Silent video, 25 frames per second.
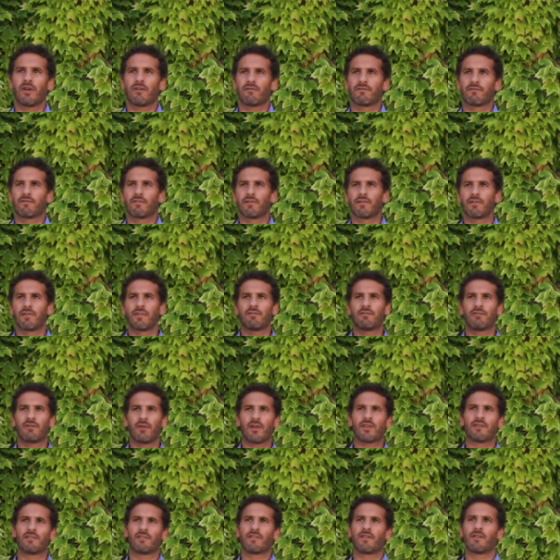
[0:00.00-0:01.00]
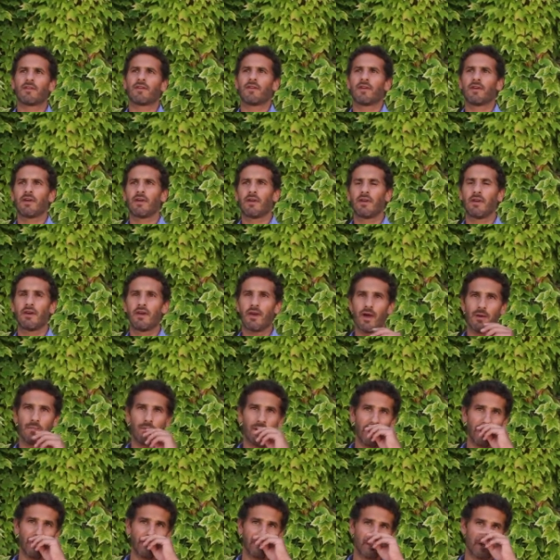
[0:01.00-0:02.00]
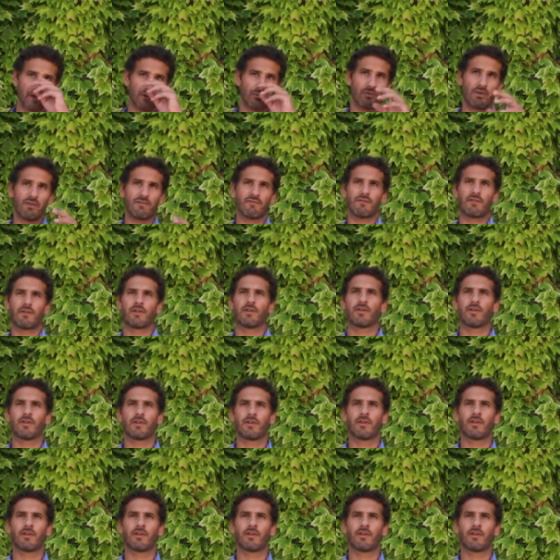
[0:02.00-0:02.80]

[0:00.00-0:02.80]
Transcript: have different uh, appellation with the,